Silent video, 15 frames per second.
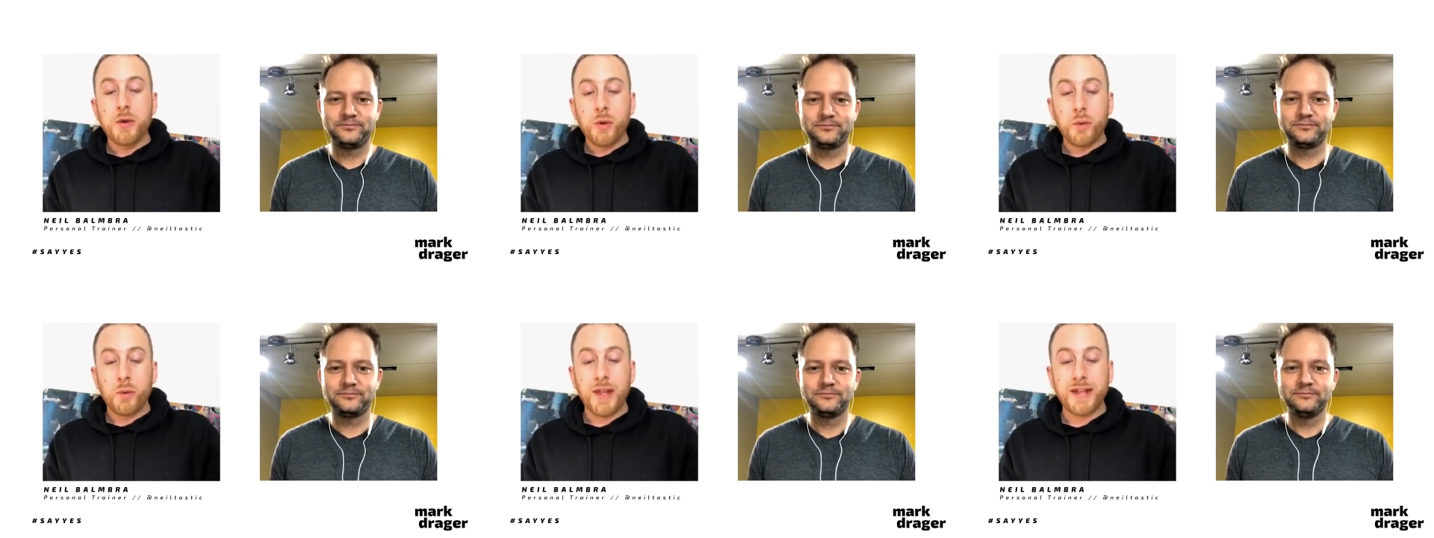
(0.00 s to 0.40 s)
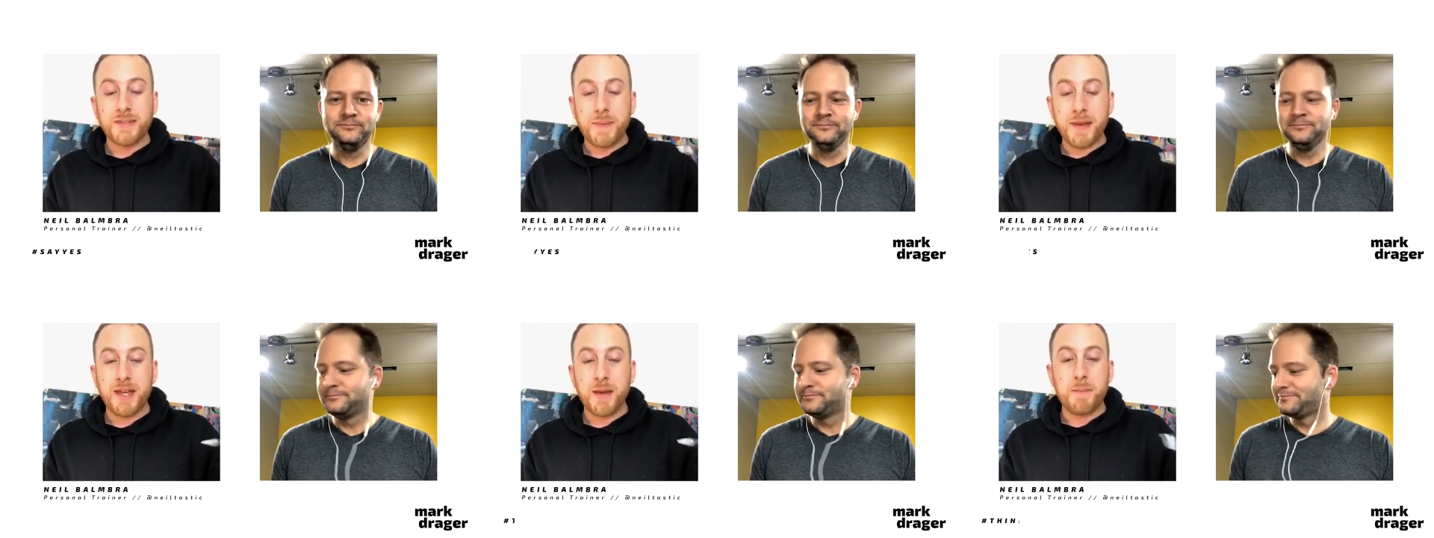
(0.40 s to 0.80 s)
Speaker 1: let's
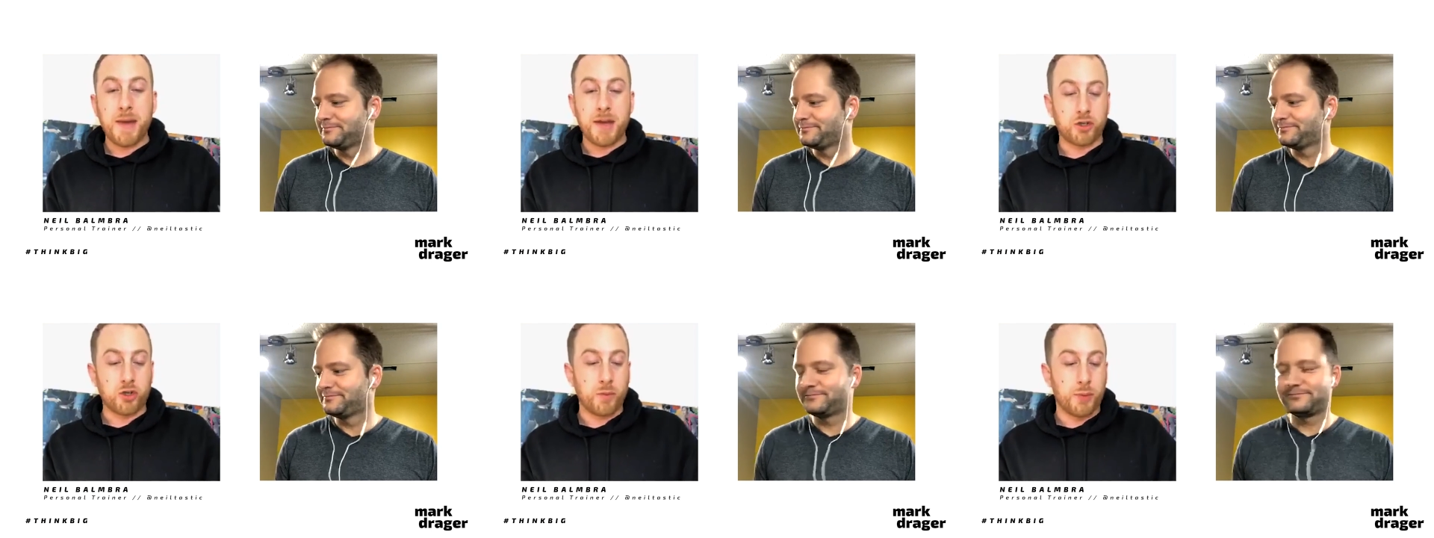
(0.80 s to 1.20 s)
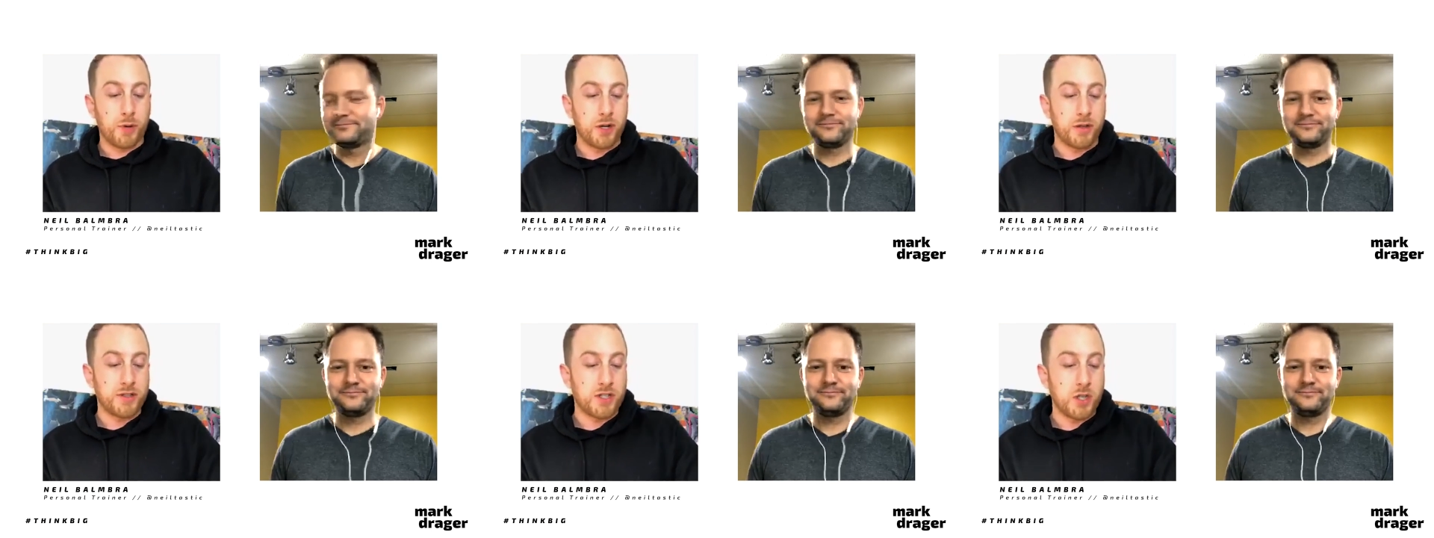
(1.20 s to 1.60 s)
make it
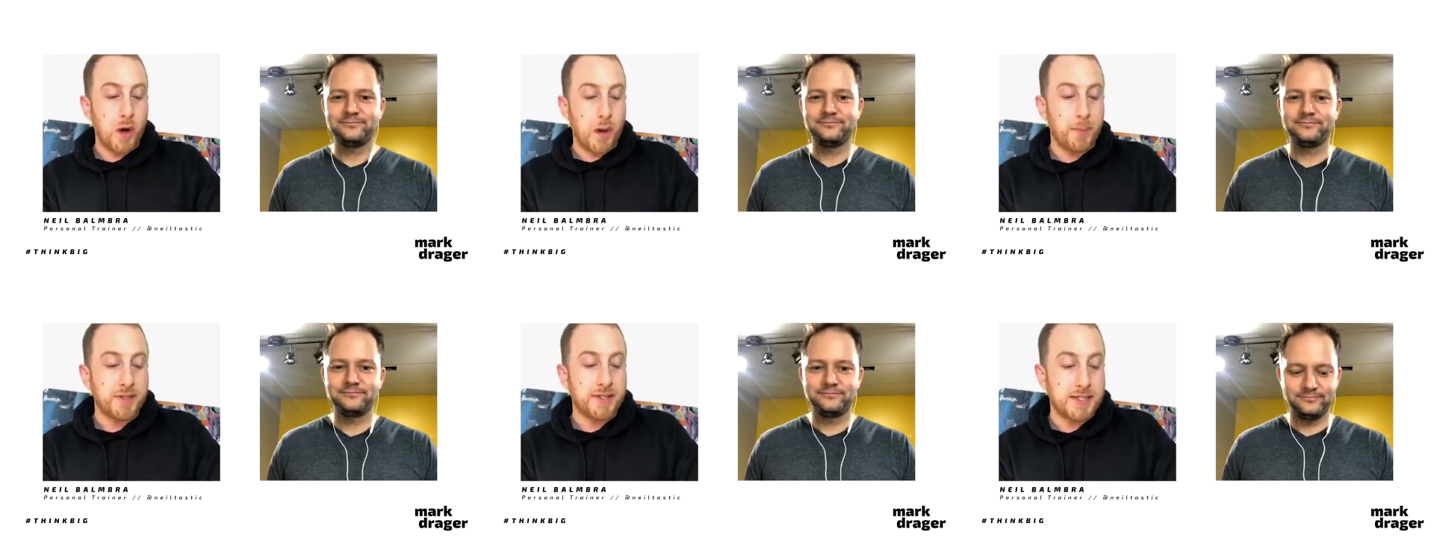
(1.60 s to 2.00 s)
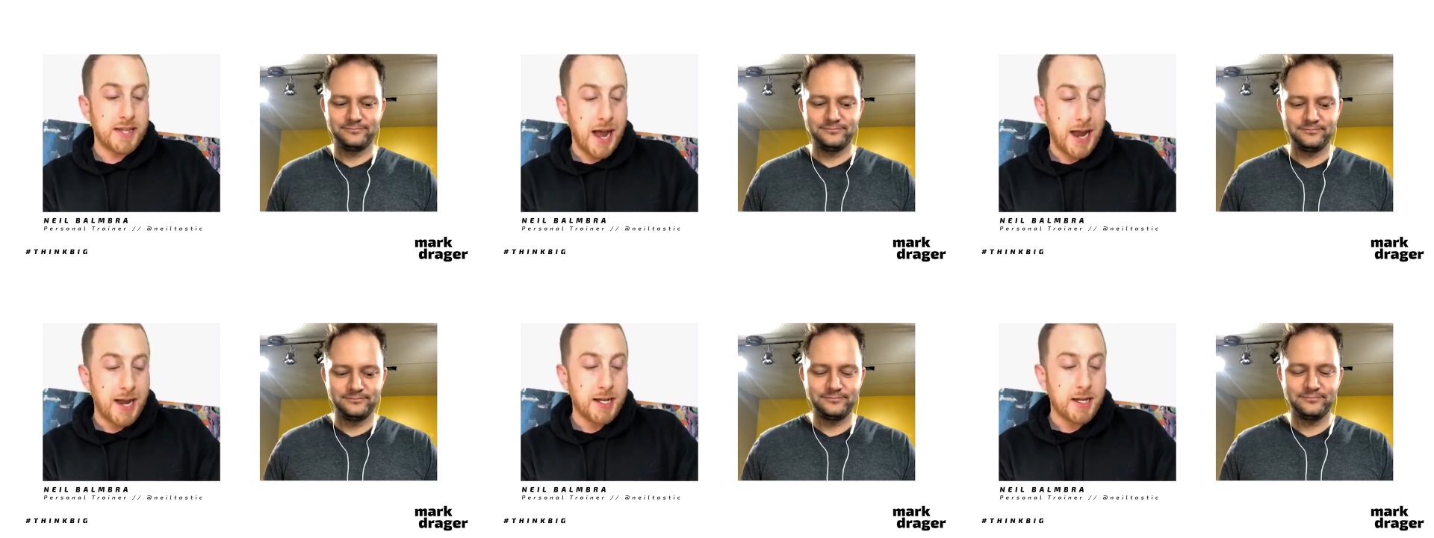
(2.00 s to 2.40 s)
measurable. So
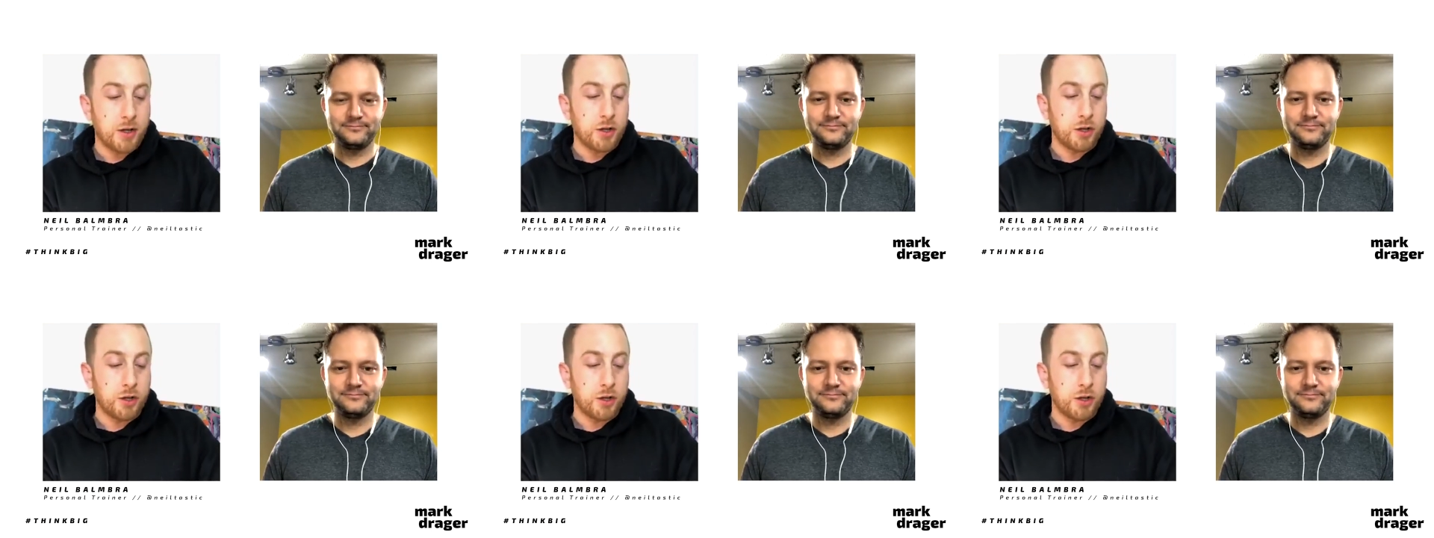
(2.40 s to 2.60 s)
beside